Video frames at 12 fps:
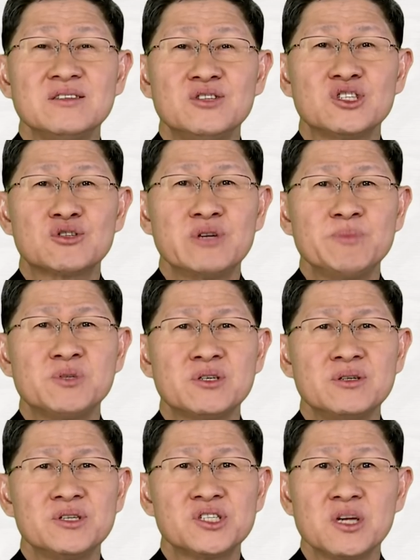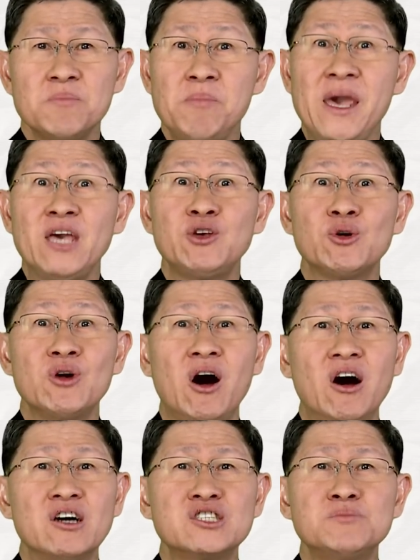in the Scriptures make your
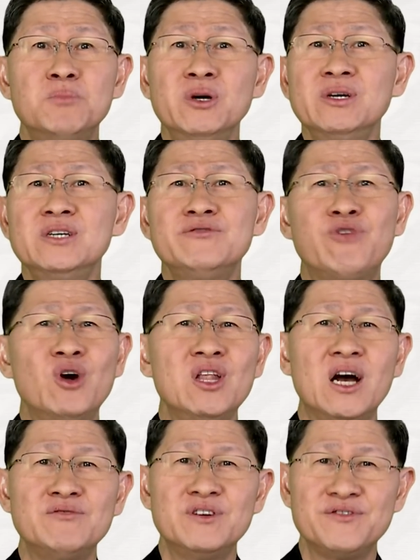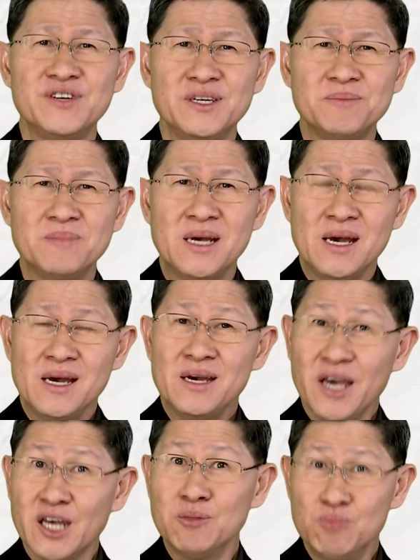heart burn for love of Him
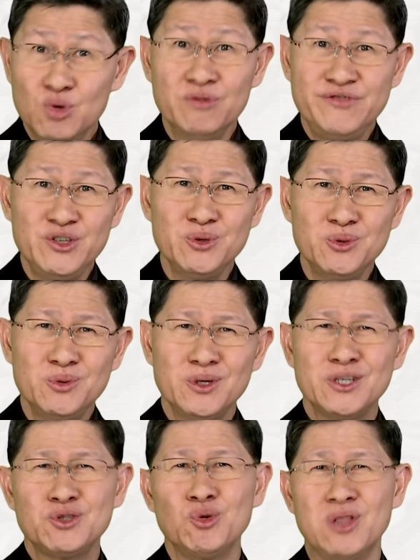and move you to